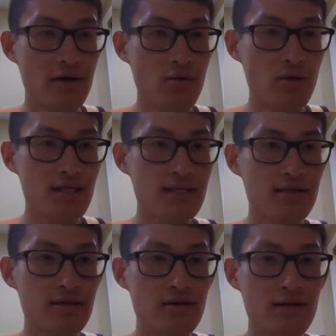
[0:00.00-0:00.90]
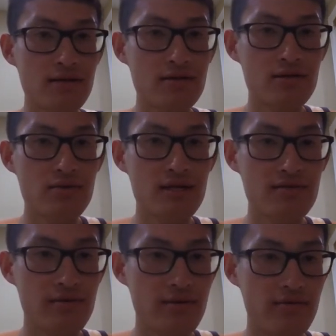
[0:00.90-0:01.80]
Which is like 2 weeks
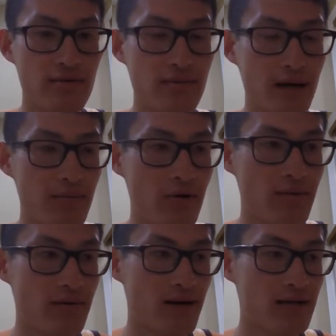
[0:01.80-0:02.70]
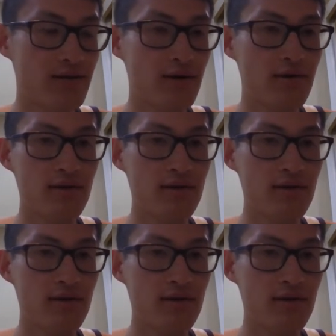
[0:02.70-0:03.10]
from from my appointment, right? So